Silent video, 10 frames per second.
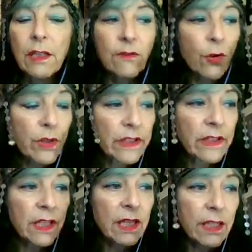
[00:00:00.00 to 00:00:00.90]
And of course,
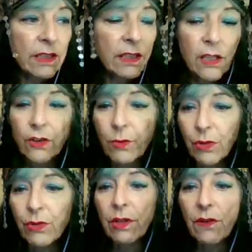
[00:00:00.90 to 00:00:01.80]
this October
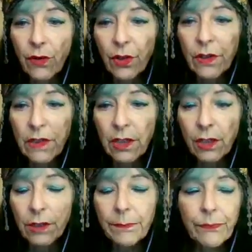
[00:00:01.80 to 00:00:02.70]
31st
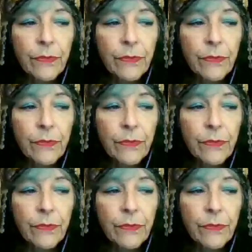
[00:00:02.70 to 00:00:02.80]
here